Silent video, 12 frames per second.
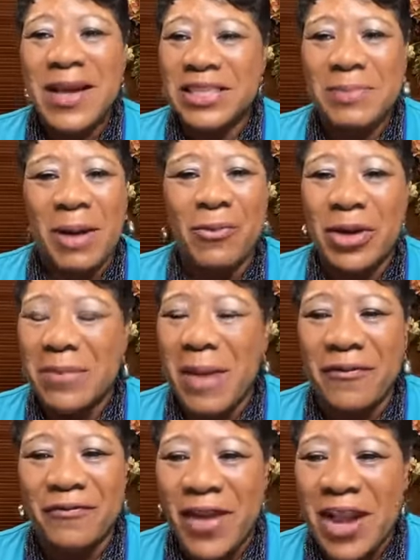That's my one
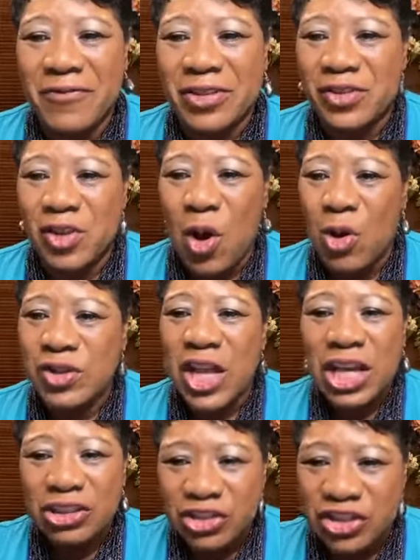of my favorite songs.